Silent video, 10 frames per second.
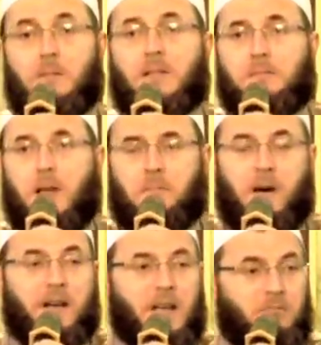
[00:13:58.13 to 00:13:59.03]
peace be
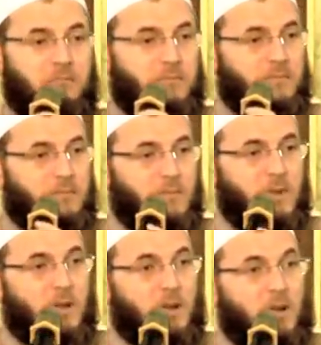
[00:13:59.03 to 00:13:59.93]
upon him,
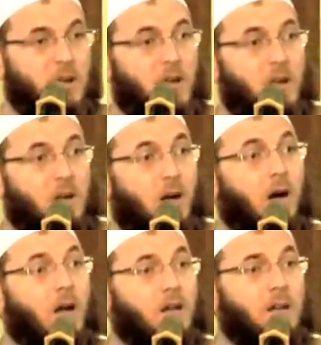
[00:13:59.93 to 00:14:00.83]

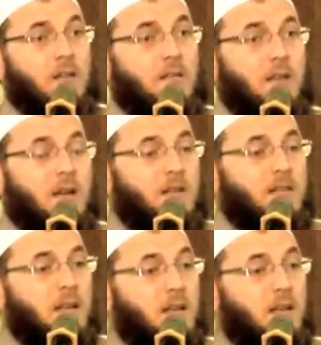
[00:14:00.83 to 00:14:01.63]
Call on his son.